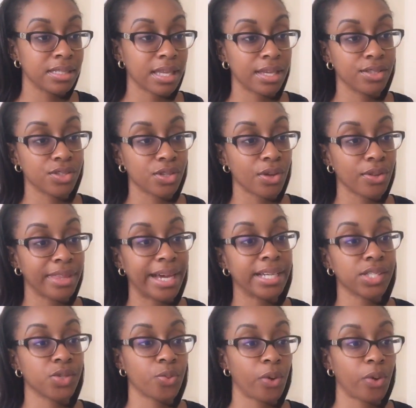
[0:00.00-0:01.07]
and so
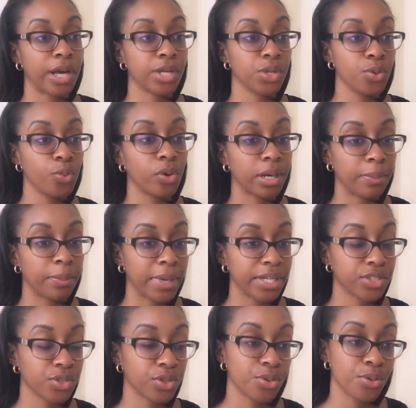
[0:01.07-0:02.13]
that's why you want to make
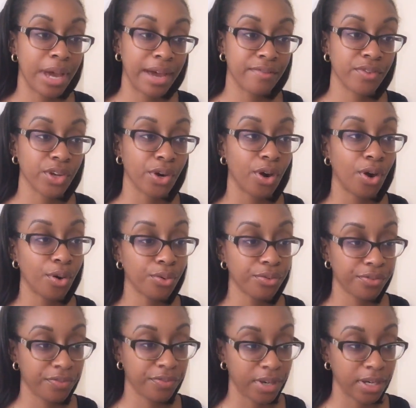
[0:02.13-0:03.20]
sure you have your
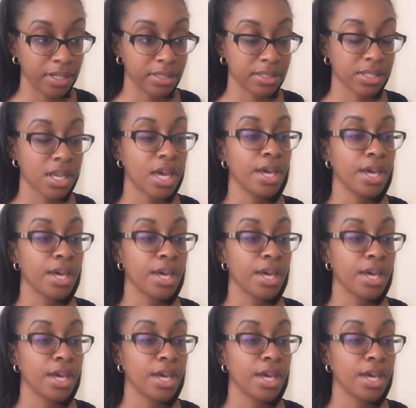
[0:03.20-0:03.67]
own funds,